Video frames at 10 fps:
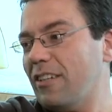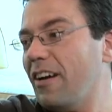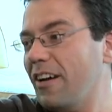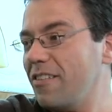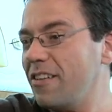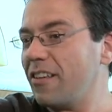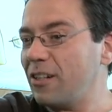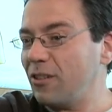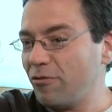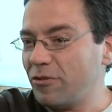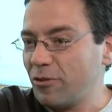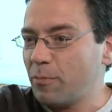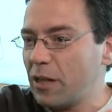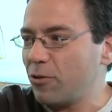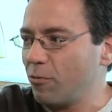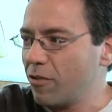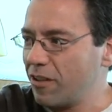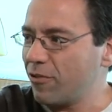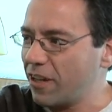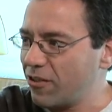that ties in, is that your major
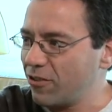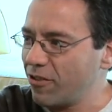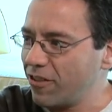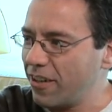was international